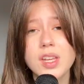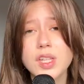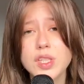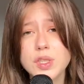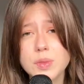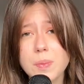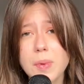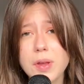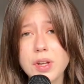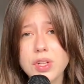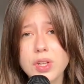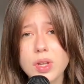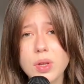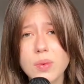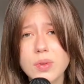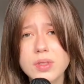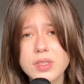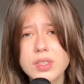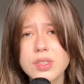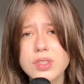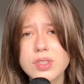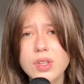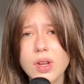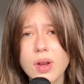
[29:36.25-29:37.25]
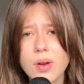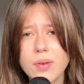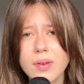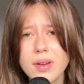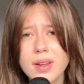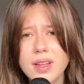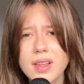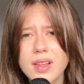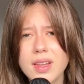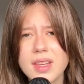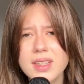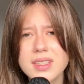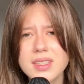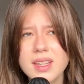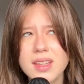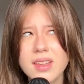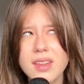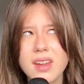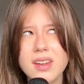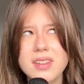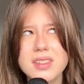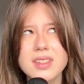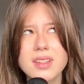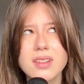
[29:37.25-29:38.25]
especially once you start realizing
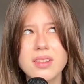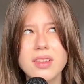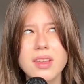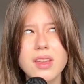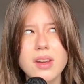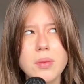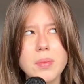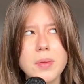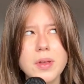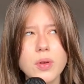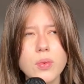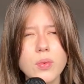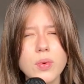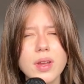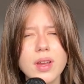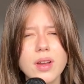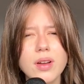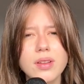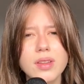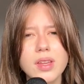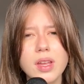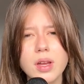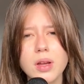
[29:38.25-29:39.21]
that it's a little bit weird that